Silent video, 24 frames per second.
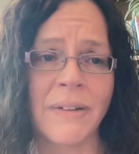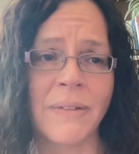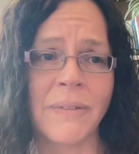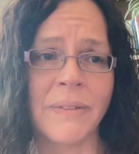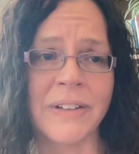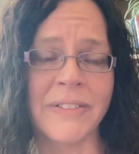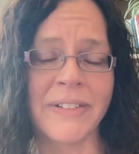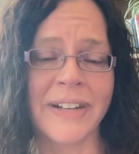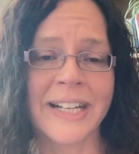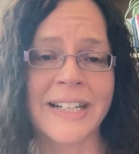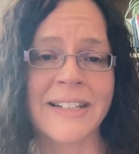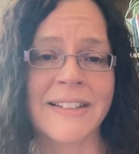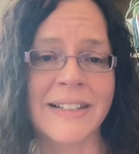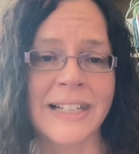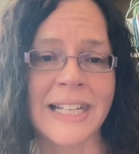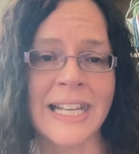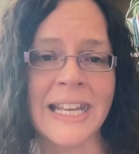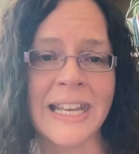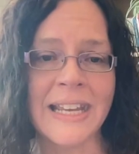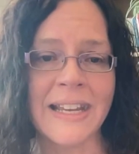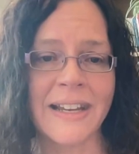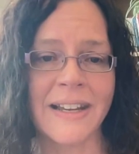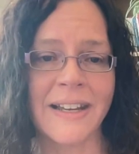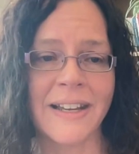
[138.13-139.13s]
We've
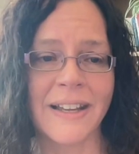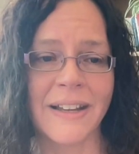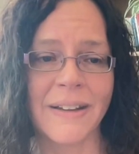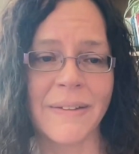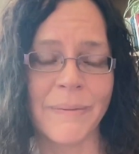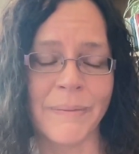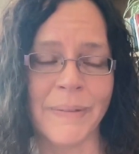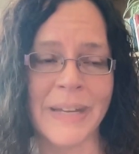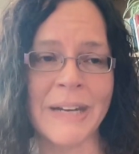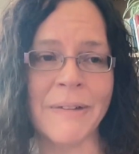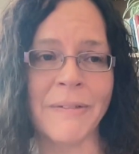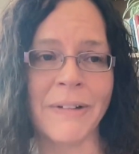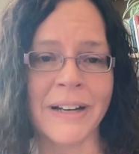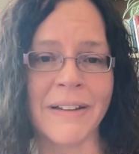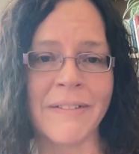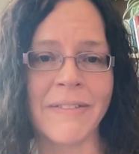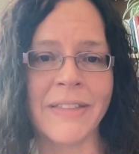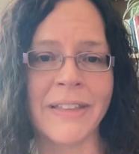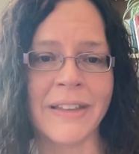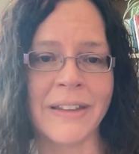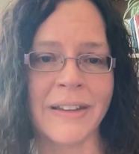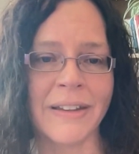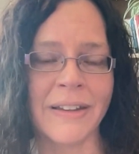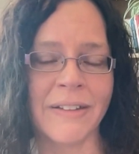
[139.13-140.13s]
actually been one of
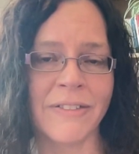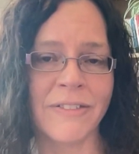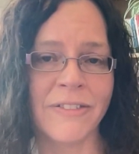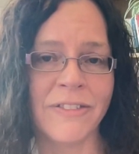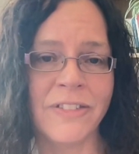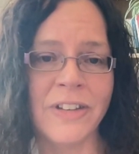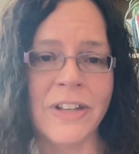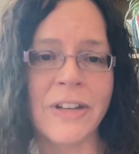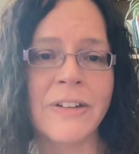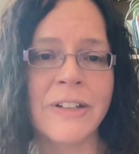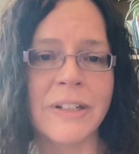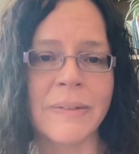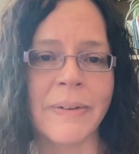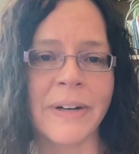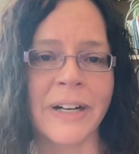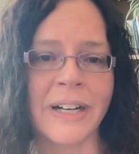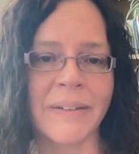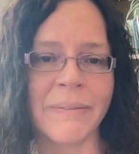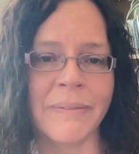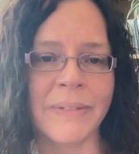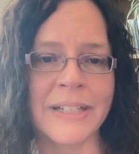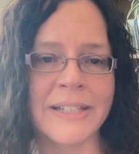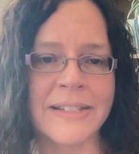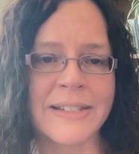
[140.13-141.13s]
the few
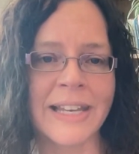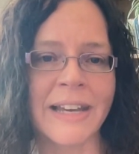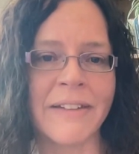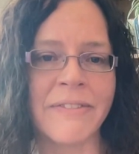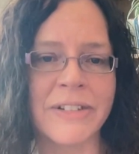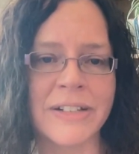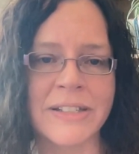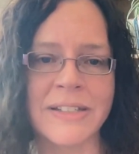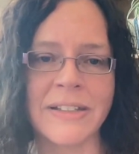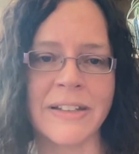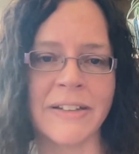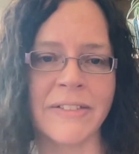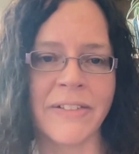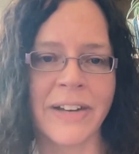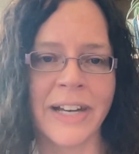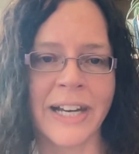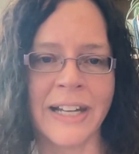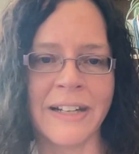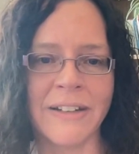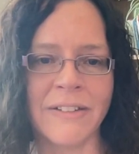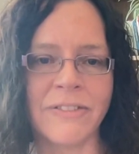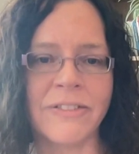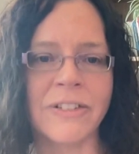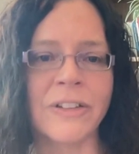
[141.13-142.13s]
departments ever to have
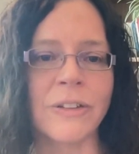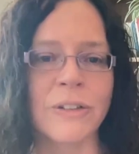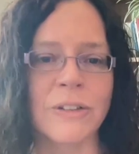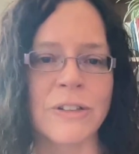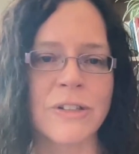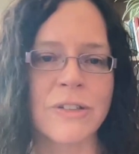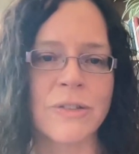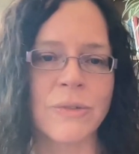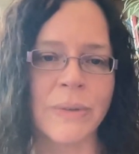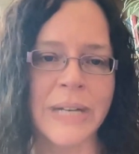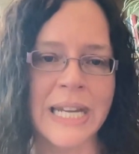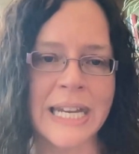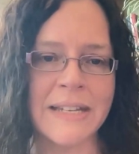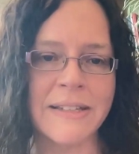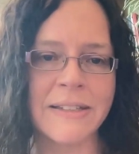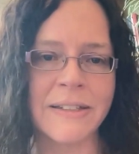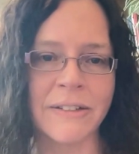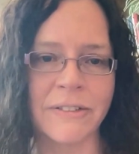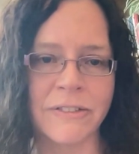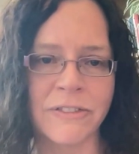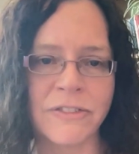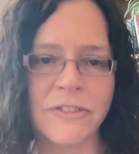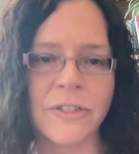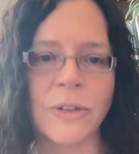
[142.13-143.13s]
had a full suite
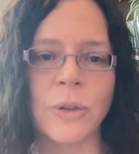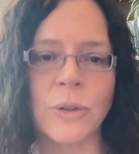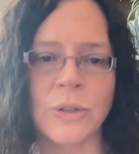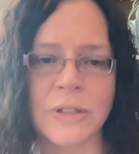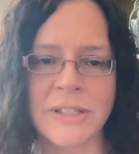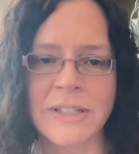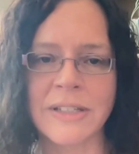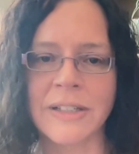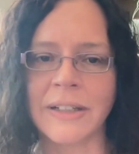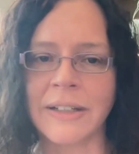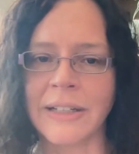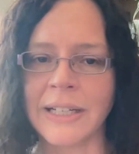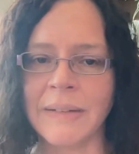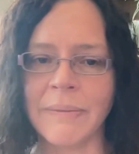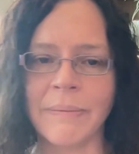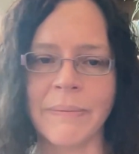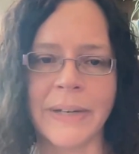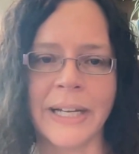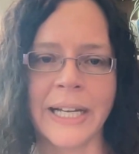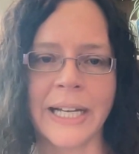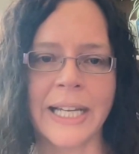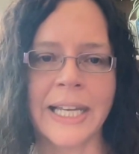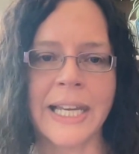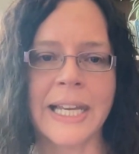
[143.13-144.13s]
of 4-star
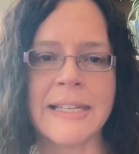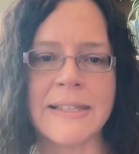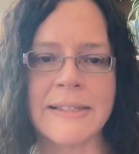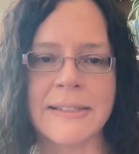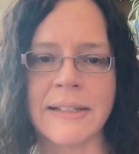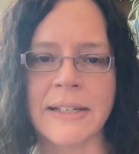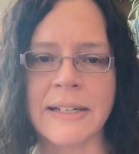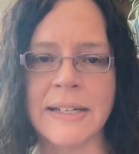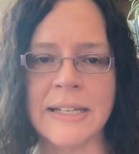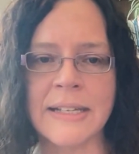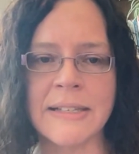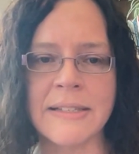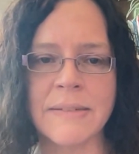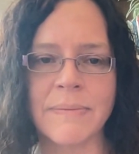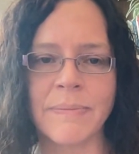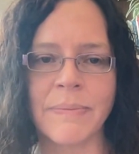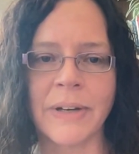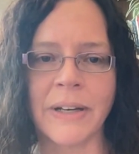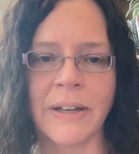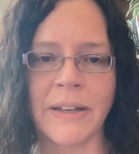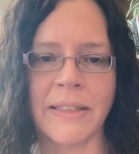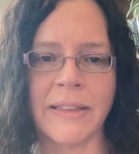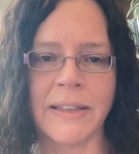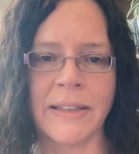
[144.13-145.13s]
impact case studies,
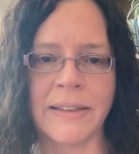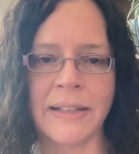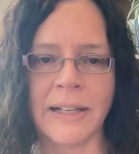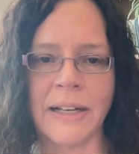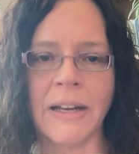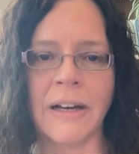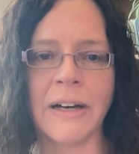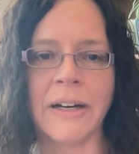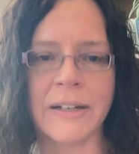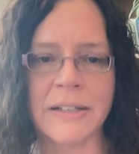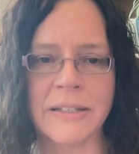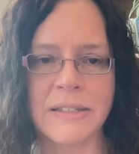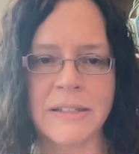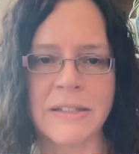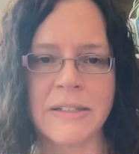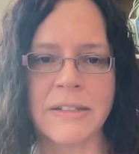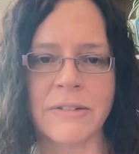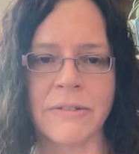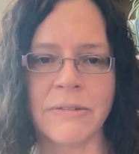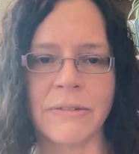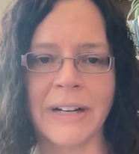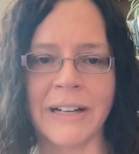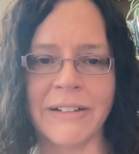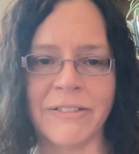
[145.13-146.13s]
both in the last
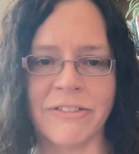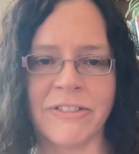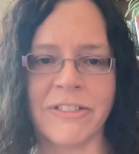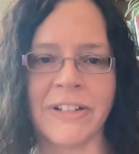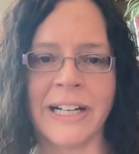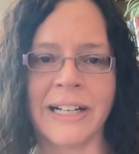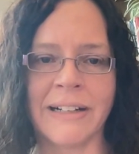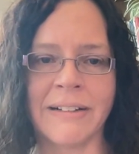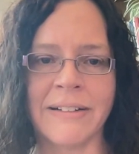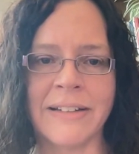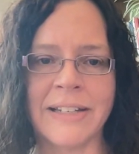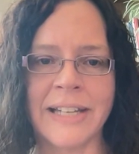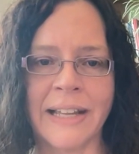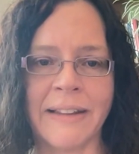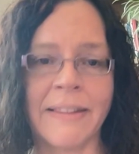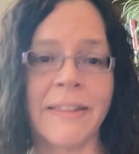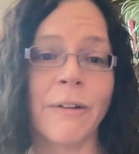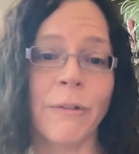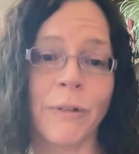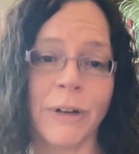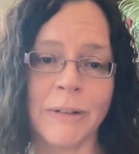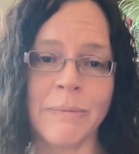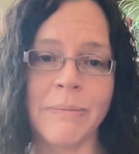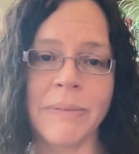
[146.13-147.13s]
ref round and the
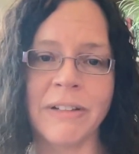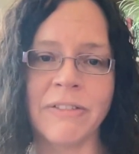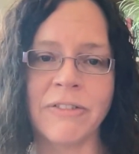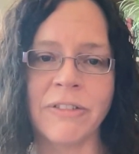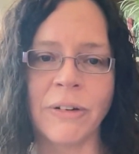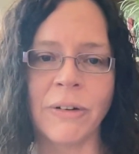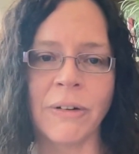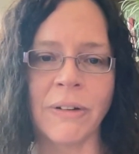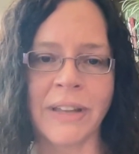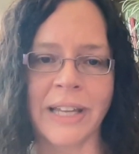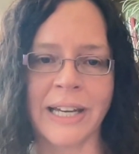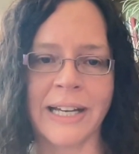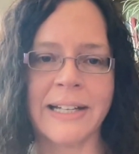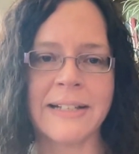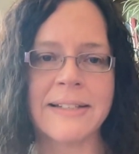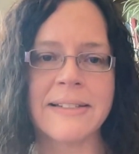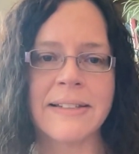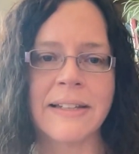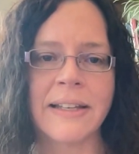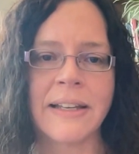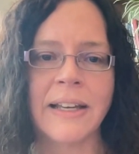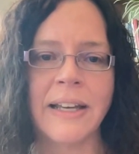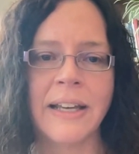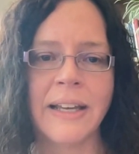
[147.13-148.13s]
one before that.
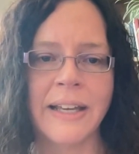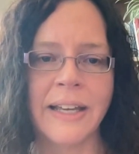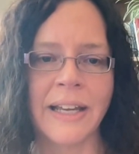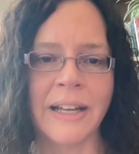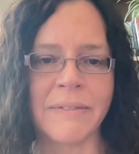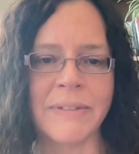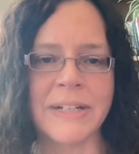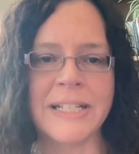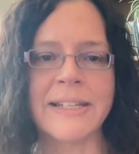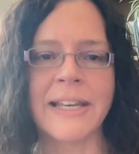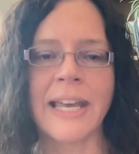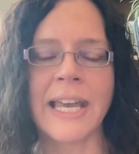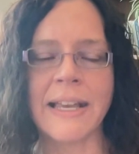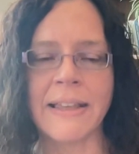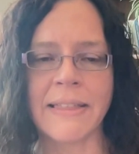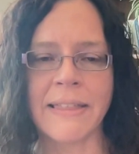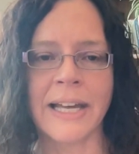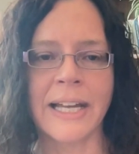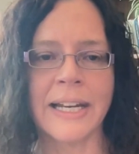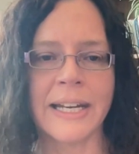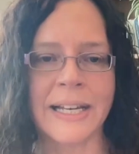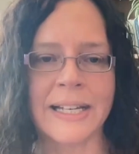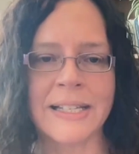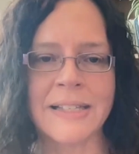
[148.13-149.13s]
And we take
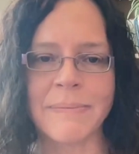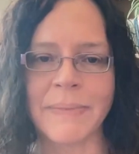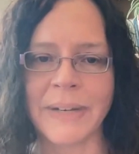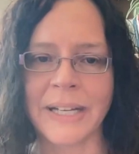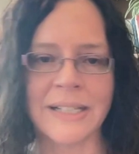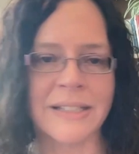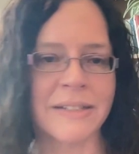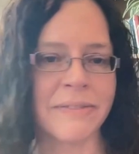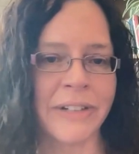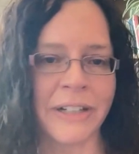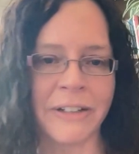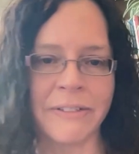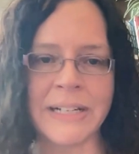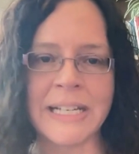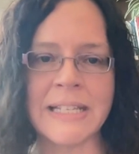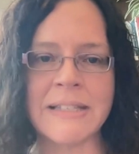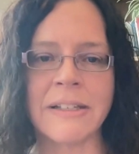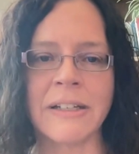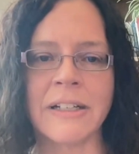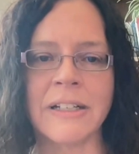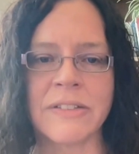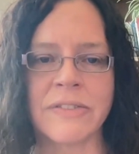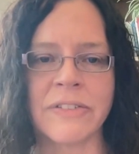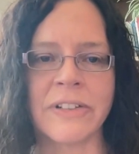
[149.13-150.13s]
that aspect of our
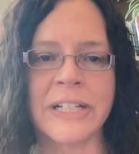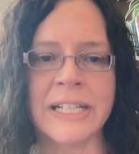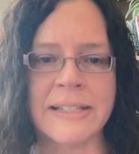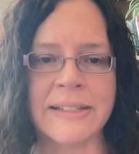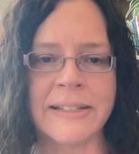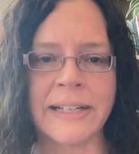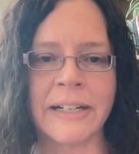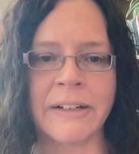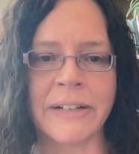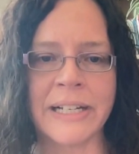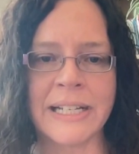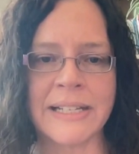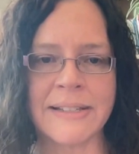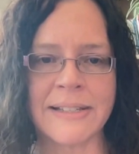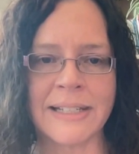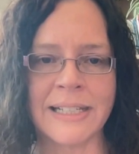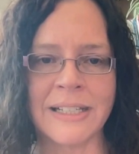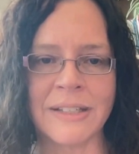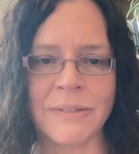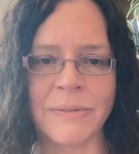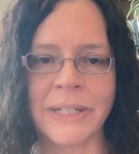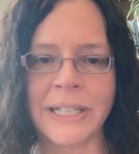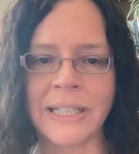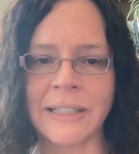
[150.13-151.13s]
research very seriously
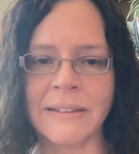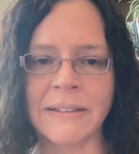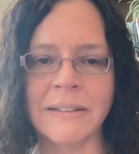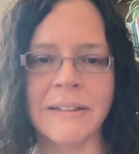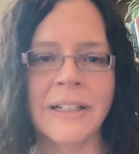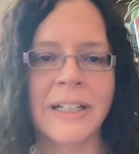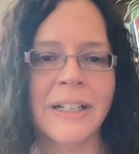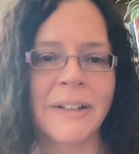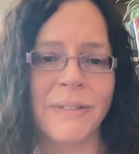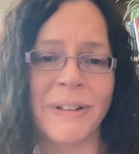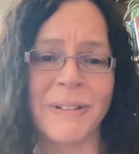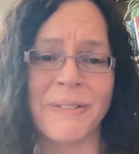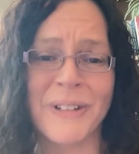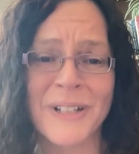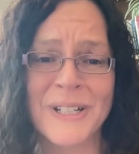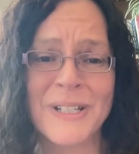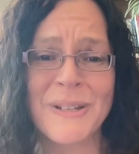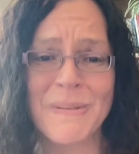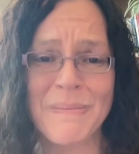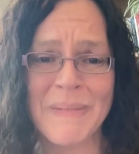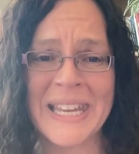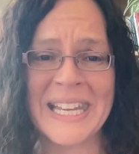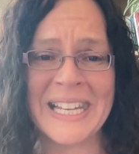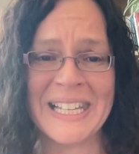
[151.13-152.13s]
as well. We want
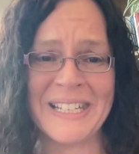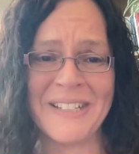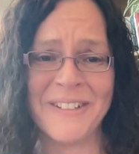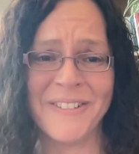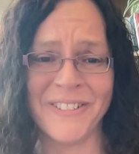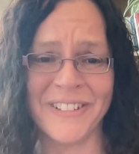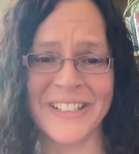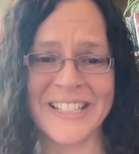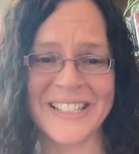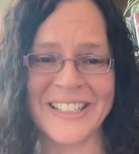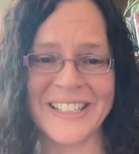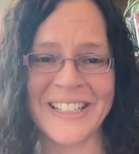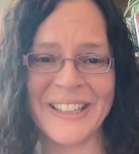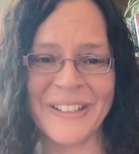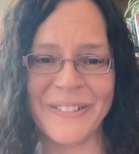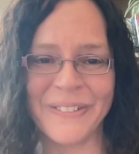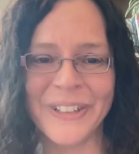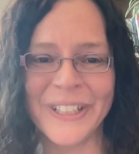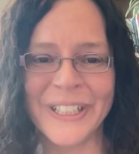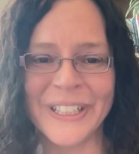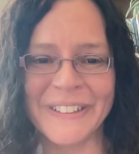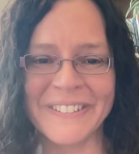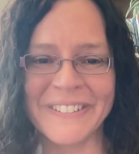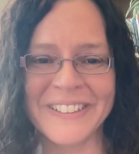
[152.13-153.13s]
to make a difference in the
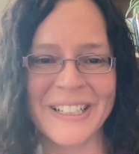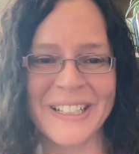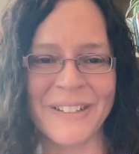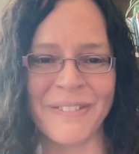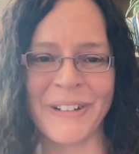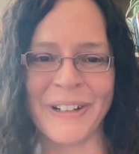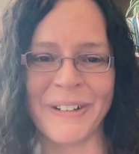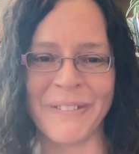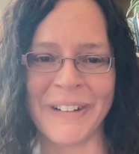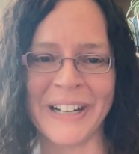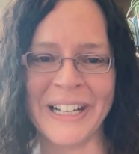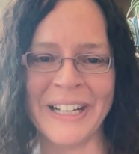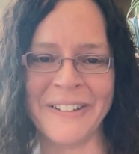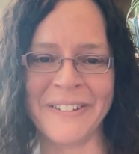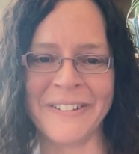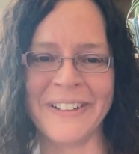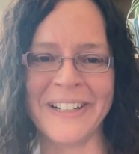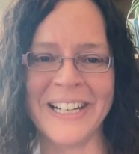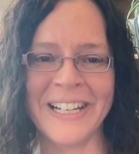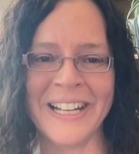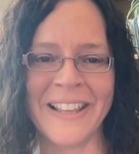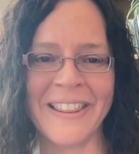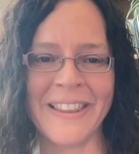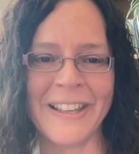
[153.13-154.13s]
world in one way or
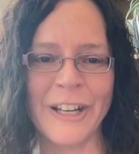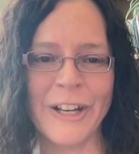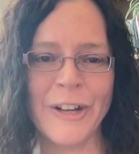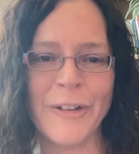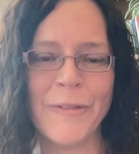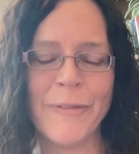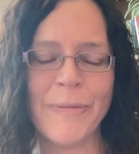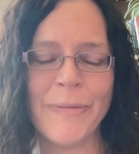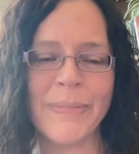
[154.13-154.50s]
another.